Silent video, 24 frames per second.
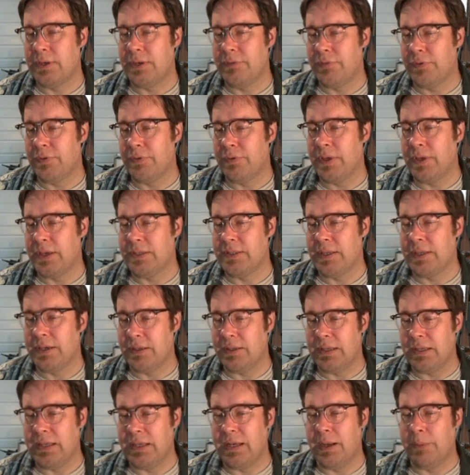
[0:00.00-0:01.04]
different things that could
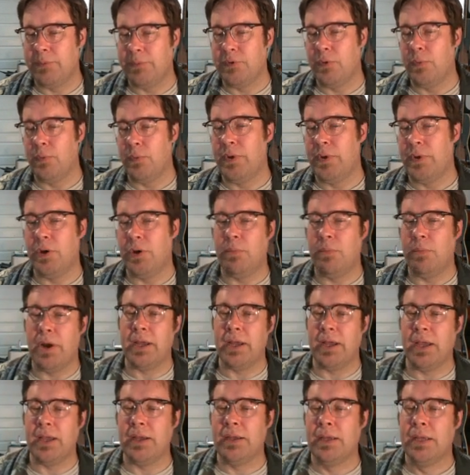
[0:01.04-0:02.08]
lead up to a window
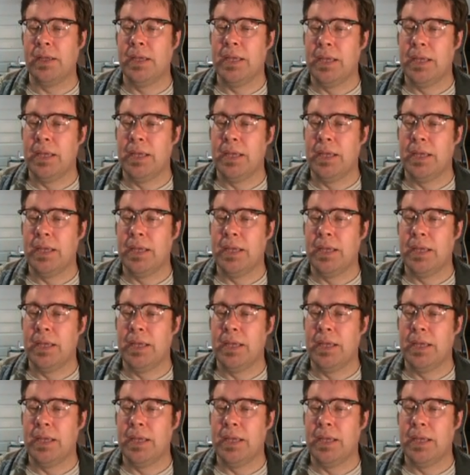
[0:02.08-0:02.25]
breaking,